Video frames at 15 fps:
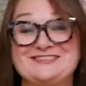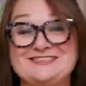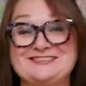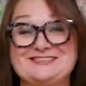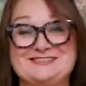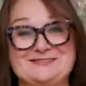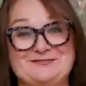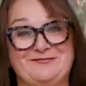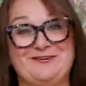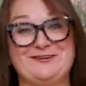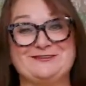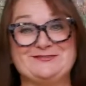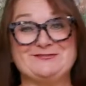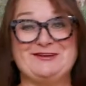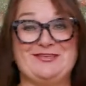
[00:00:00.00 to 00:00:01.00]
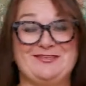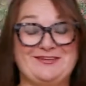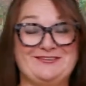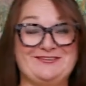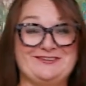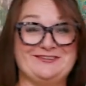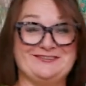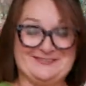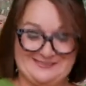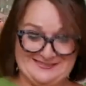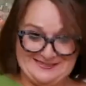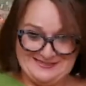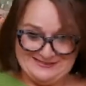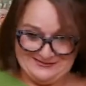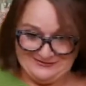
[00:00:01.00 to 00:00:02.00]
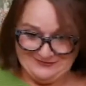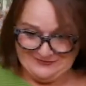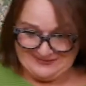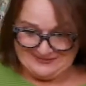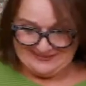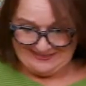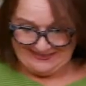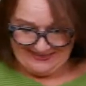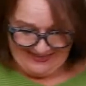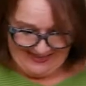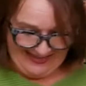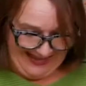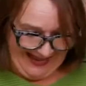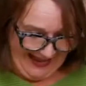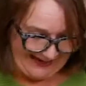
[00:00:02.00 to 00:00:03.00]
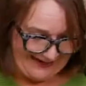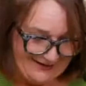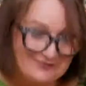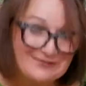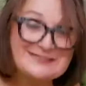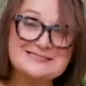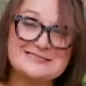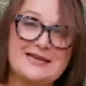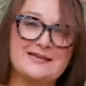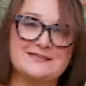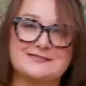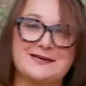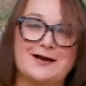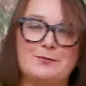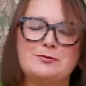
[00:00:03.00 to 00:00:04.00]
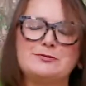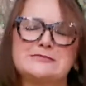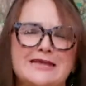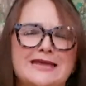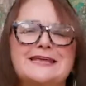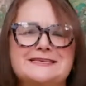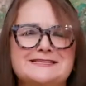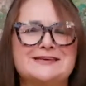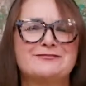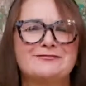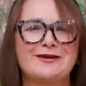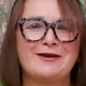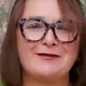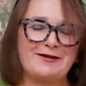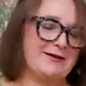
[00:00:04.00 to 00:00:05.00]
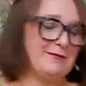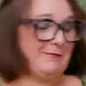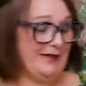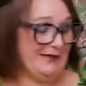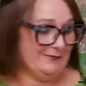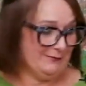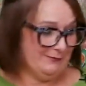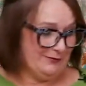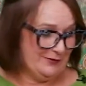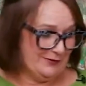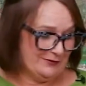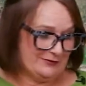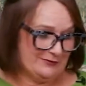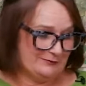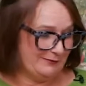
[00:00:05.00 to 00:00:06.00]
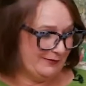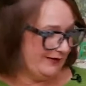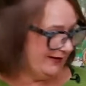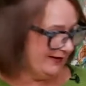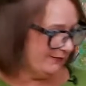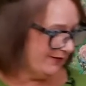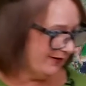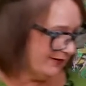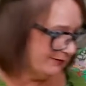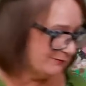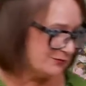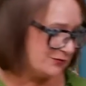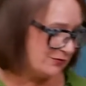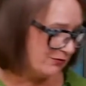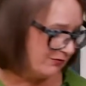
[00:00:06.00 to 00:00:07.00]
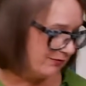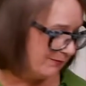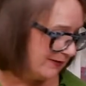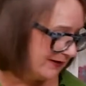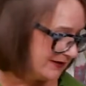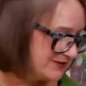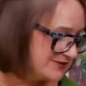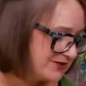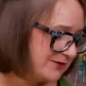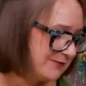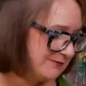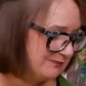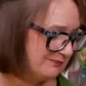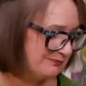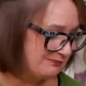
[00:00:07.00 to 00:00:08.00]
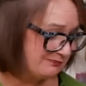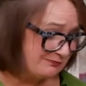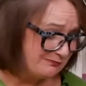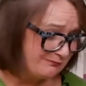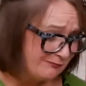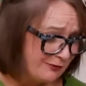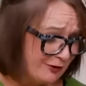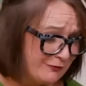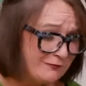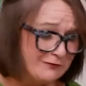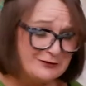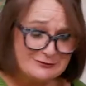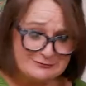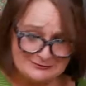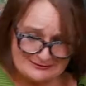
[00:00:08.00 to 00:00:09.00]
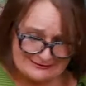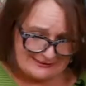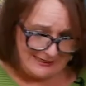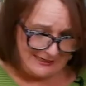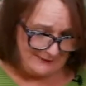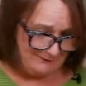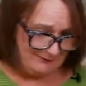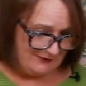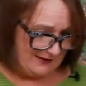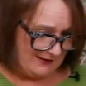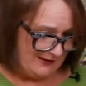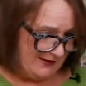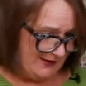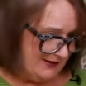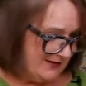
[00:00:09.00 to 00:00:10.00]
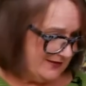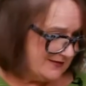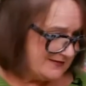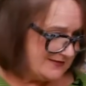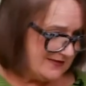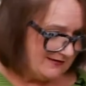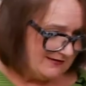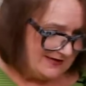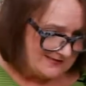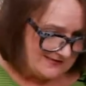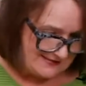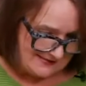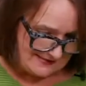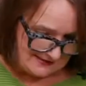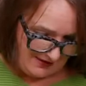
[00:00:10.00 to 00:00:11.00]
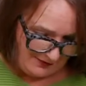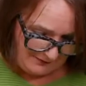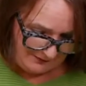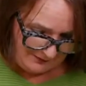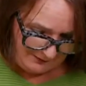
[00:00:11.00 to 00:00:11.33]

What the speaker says: this is the first wreath I've done this season, obviously. And it always takes a couple to get yourself going and make them good. But anyway, I'm sure I'll manage it for you today. So let's start with the